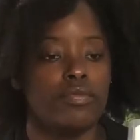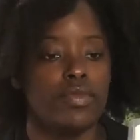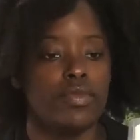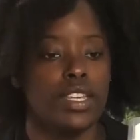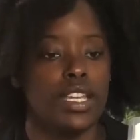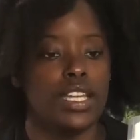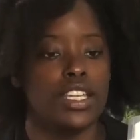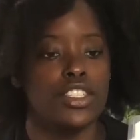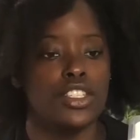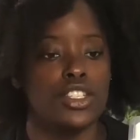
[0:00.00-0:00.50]

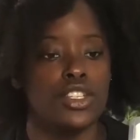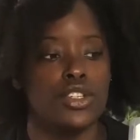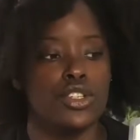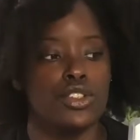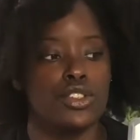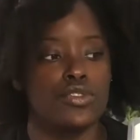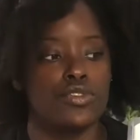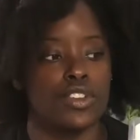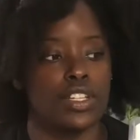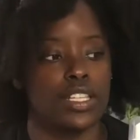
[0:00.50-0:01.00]
It's used
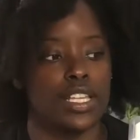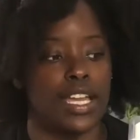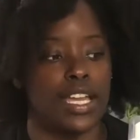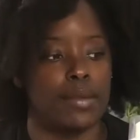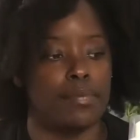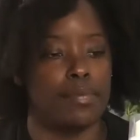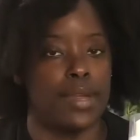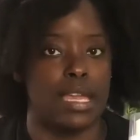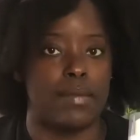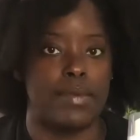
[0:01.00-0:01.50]
for like
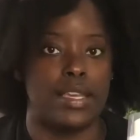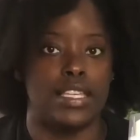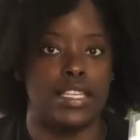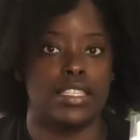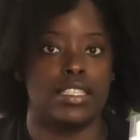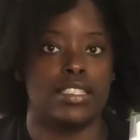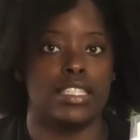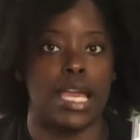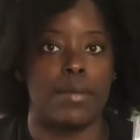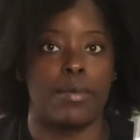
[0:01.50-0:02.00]
babies and
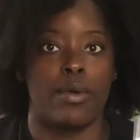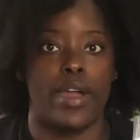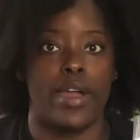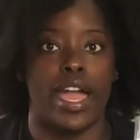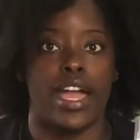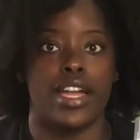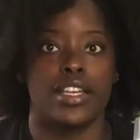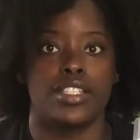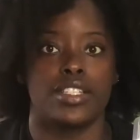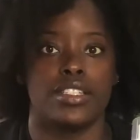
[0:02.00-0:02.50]
diaper
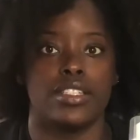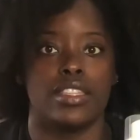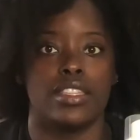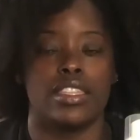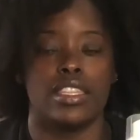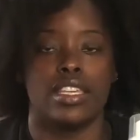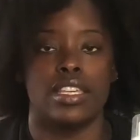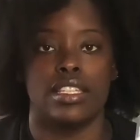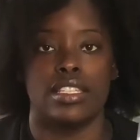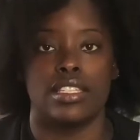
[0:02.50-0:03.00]
rash
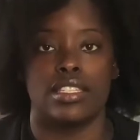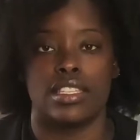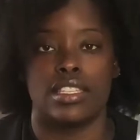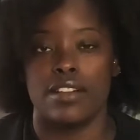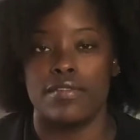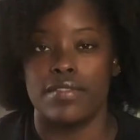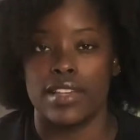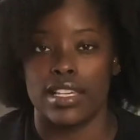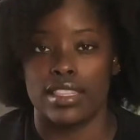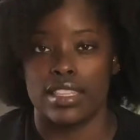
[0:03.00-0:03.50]
and stuff
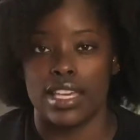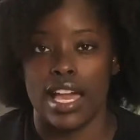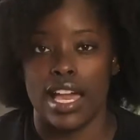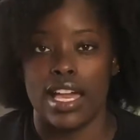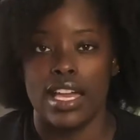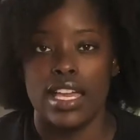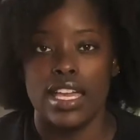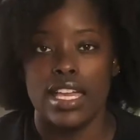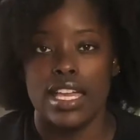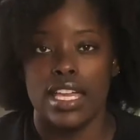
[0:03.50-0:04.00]
like that
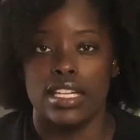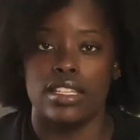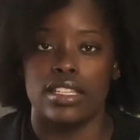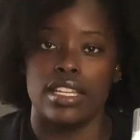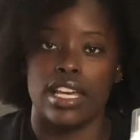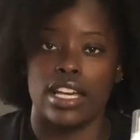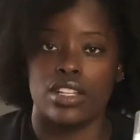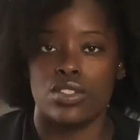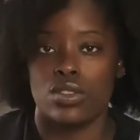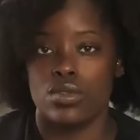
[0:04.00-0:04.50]
in the
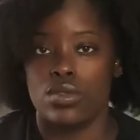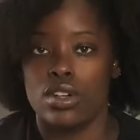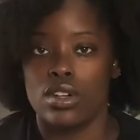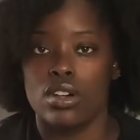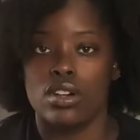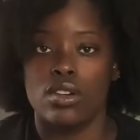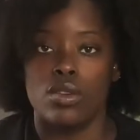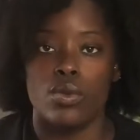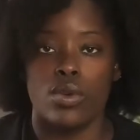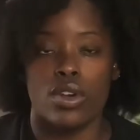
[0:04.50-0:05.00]
natural
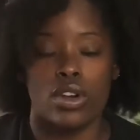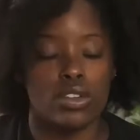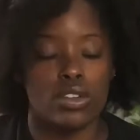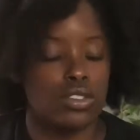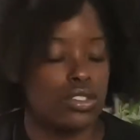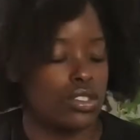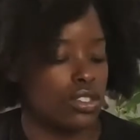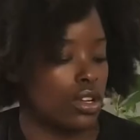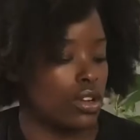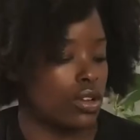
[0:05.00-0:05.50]
world.
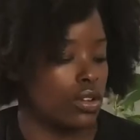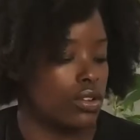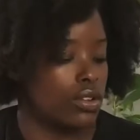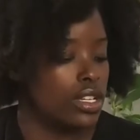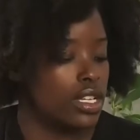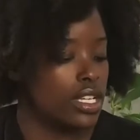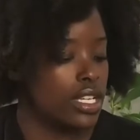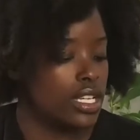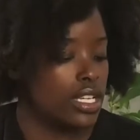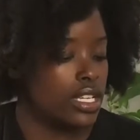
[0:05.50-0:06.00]
So
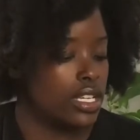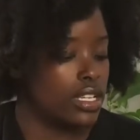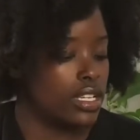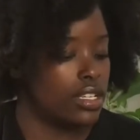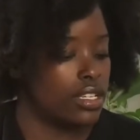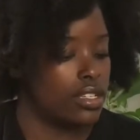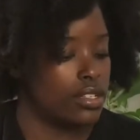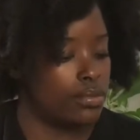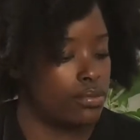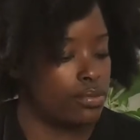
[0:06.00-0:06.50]

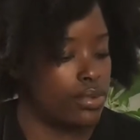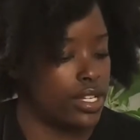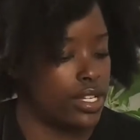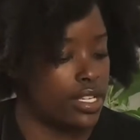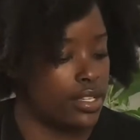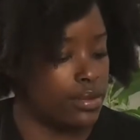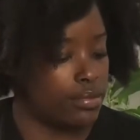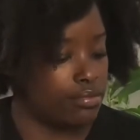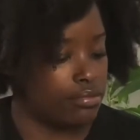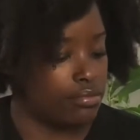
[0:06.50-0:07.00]
pretty
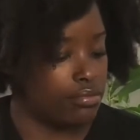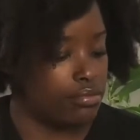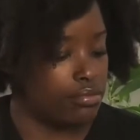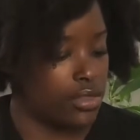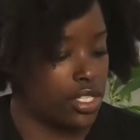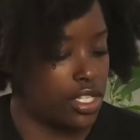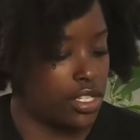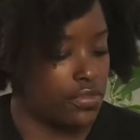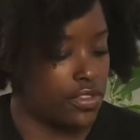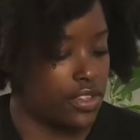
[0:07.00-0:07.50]

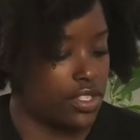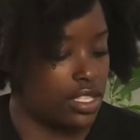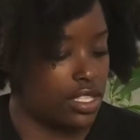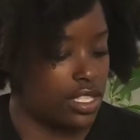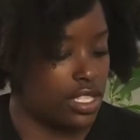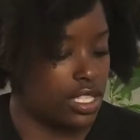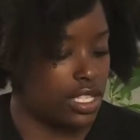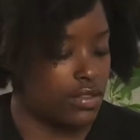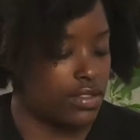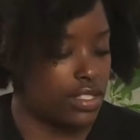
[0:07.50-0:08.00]
good for
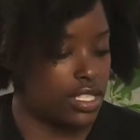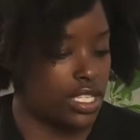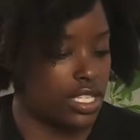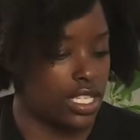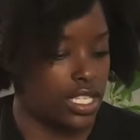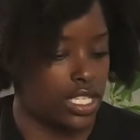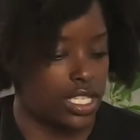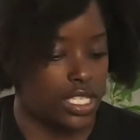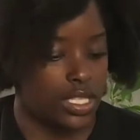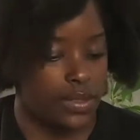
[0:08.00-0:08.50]
sensitive
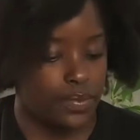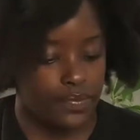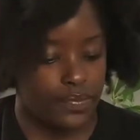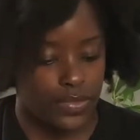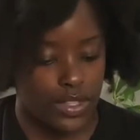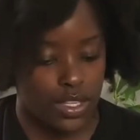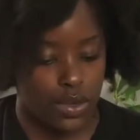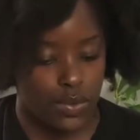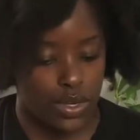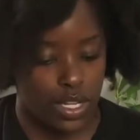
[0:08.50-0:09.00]
skin.
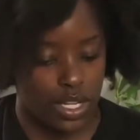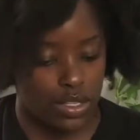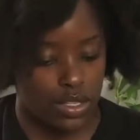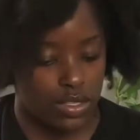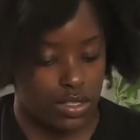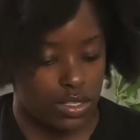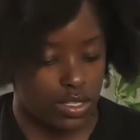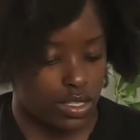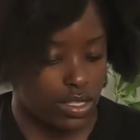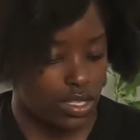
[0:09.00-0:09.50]
What
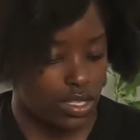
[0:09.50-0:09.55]
else?